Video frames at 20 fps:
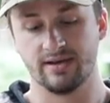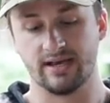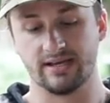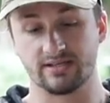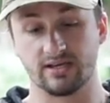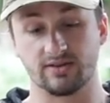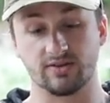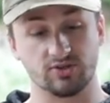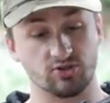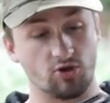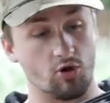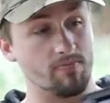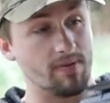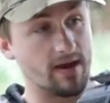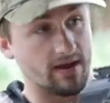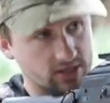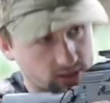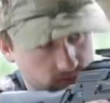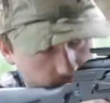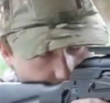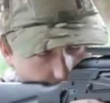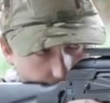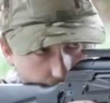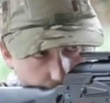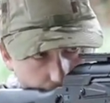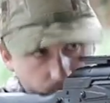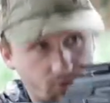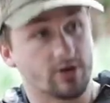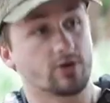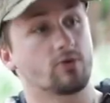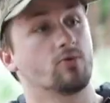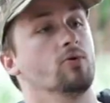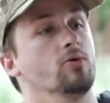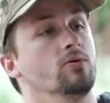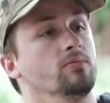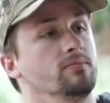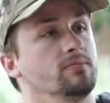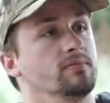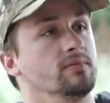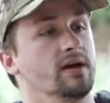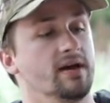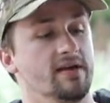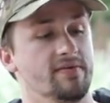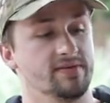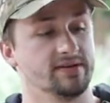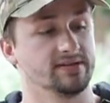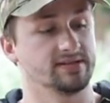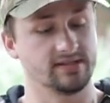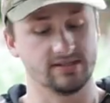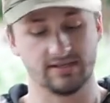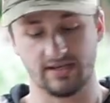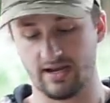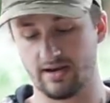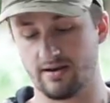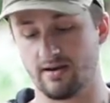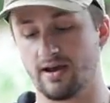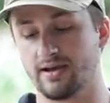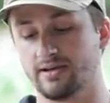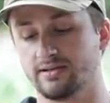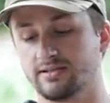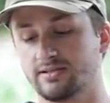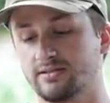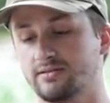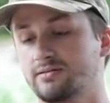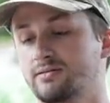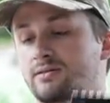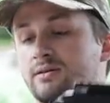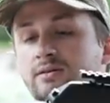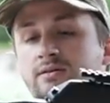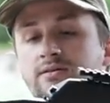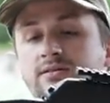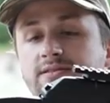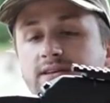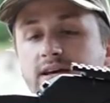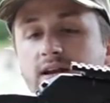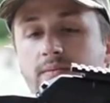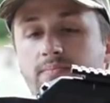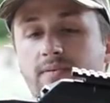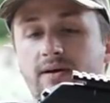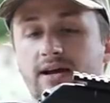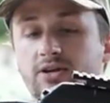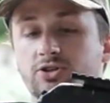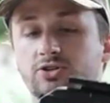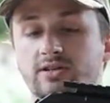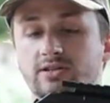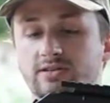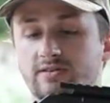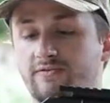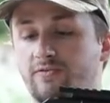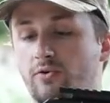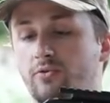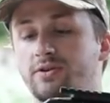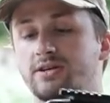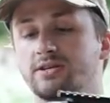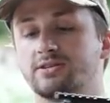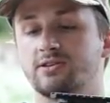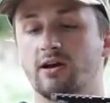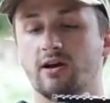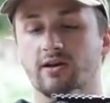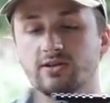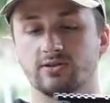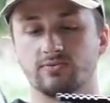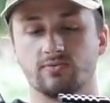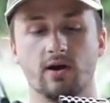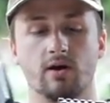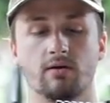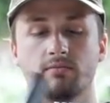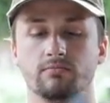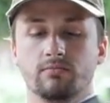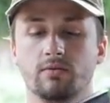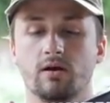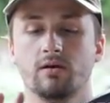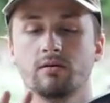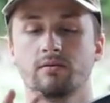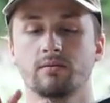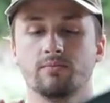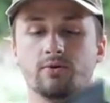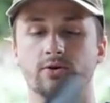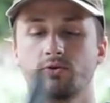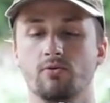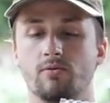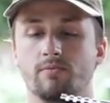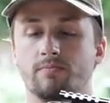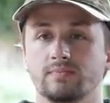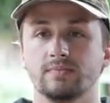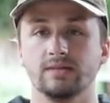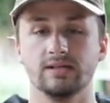It's got the scope mount as well, which is pretty cool. And this is a nice setup. Actually has a folding stock as well. Huh, pretty cool.